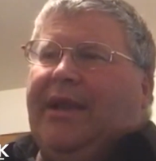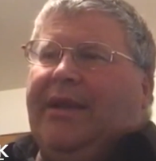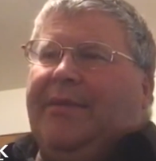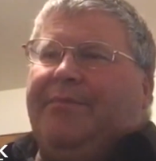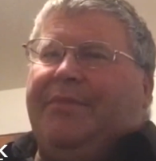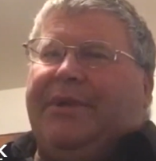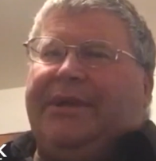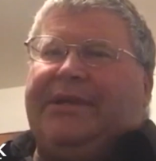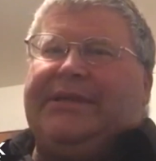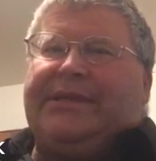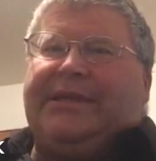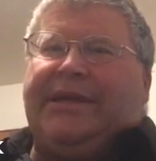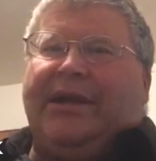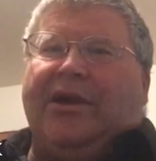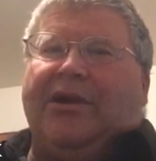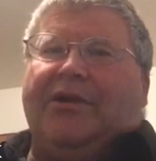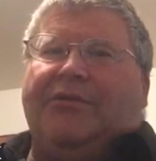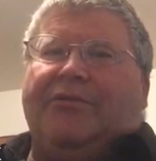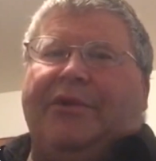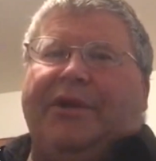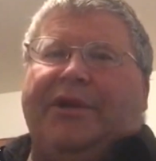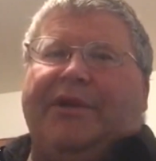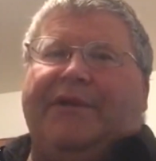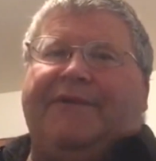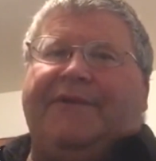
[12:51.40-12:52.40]
But start
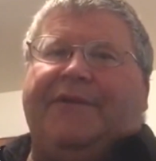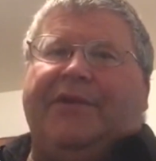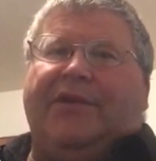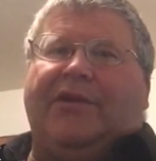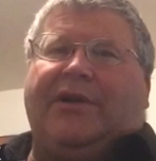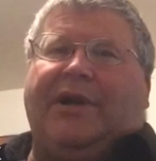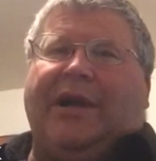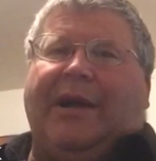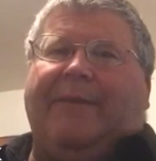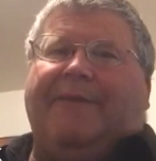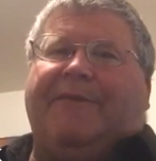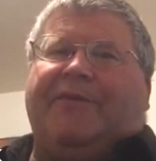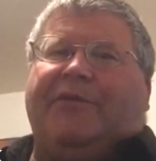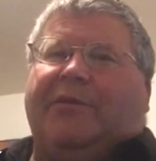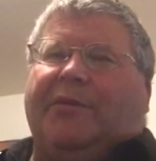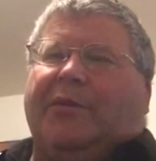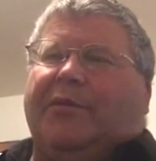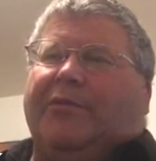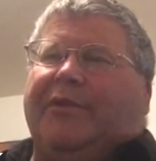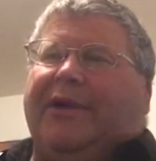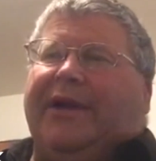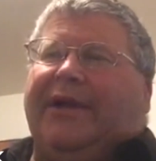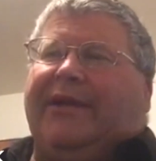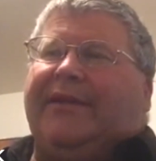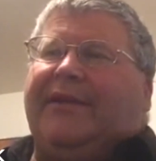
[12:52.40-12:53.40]
where you feel comfortable
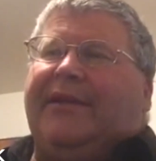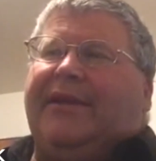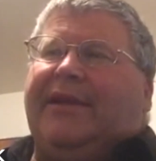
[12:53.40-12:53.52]
with.